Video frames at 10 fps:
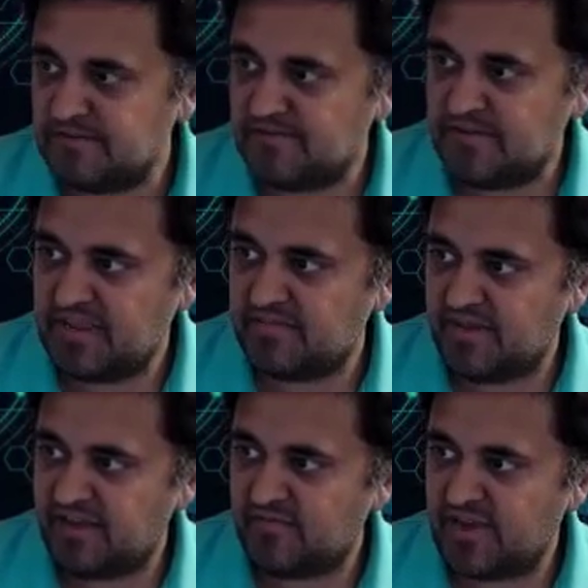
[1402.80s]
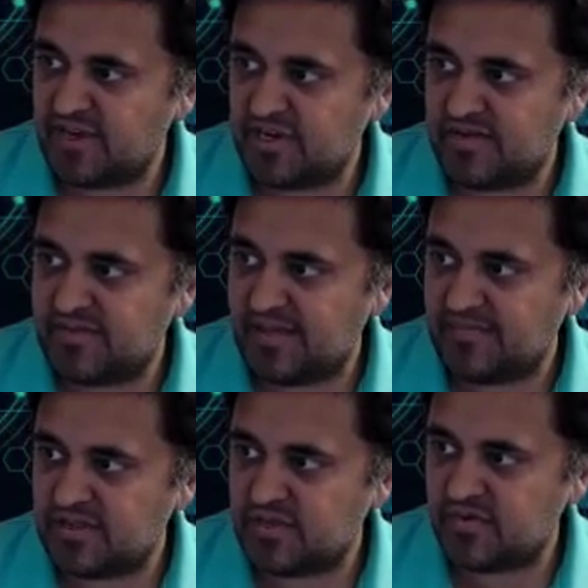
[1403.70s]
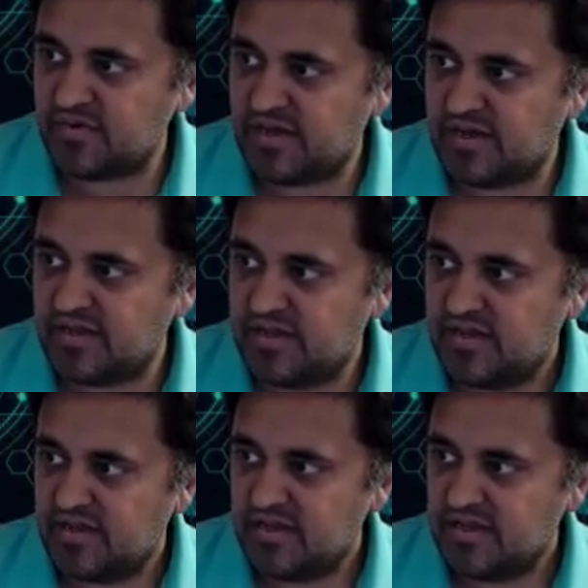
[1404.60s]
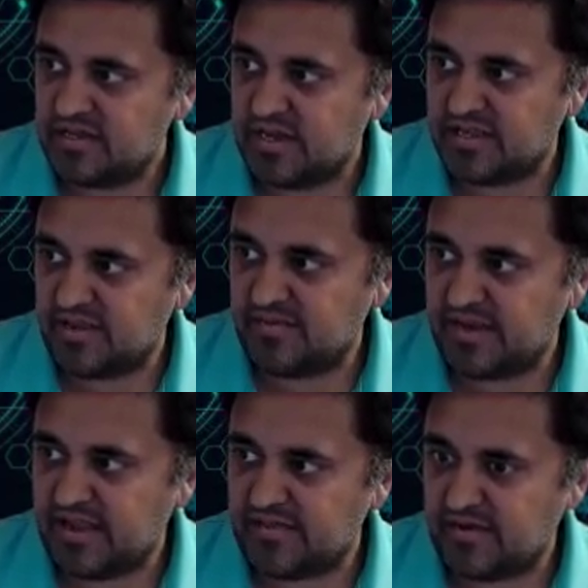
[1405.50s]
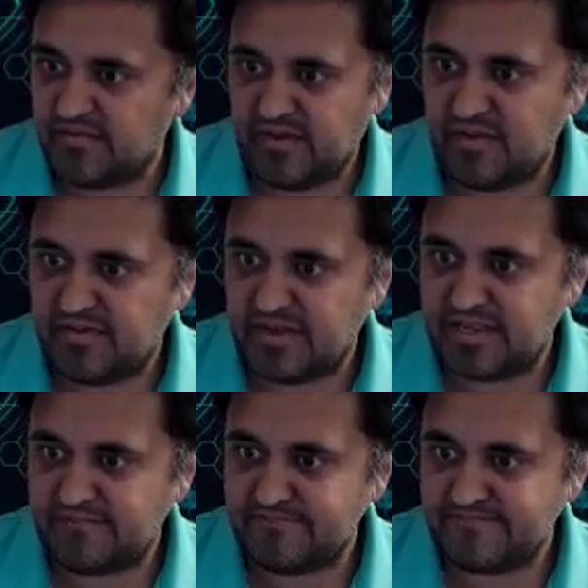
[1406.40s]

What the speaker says: If you need my information, I'm happy to talk to anybody out there or find me on LinkedIn.